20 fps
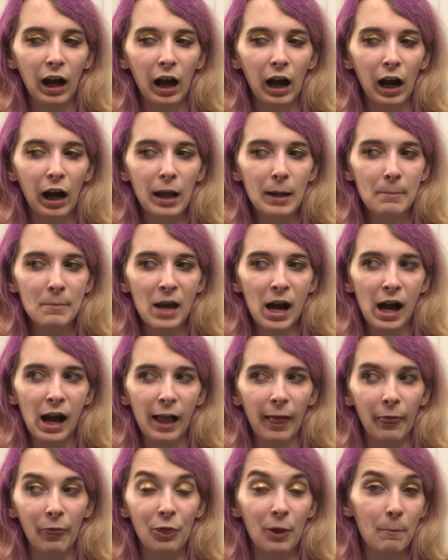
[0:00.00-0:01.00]
I'm
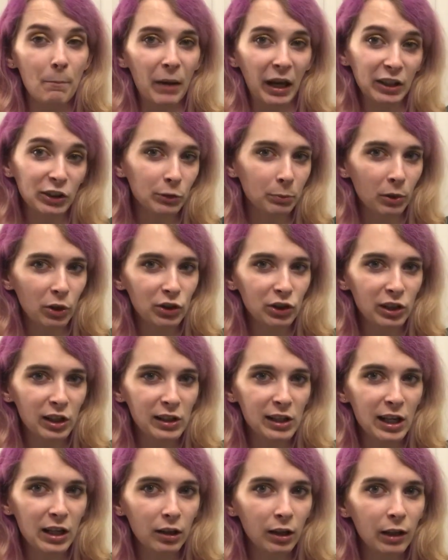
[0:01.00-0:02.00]
not the best person
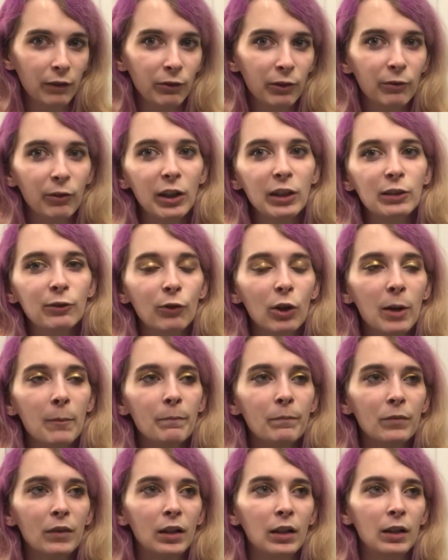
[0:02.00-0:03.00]
to take life advice
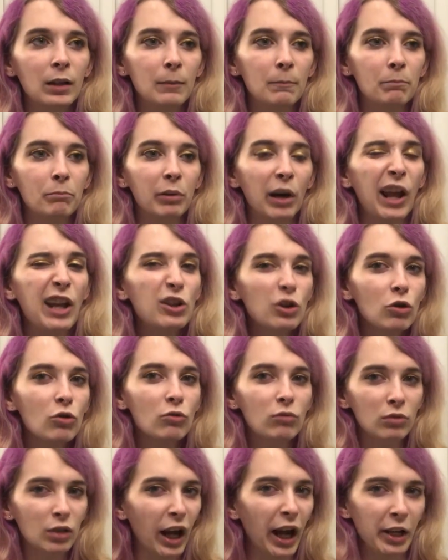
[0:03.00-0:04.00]
from, but I do
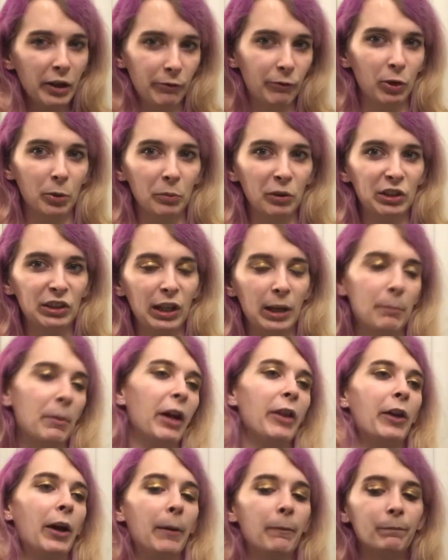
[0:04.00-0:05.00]
kind of firmly stand
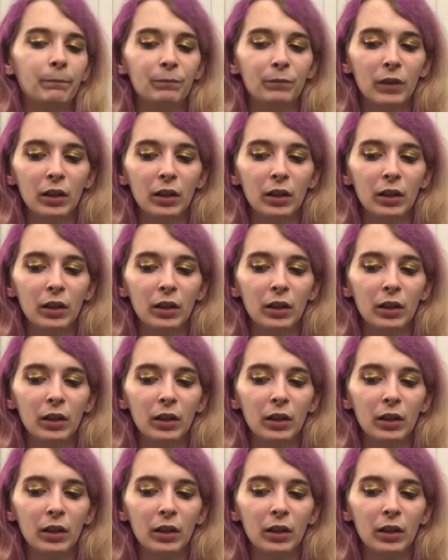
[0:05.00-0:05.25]
by that.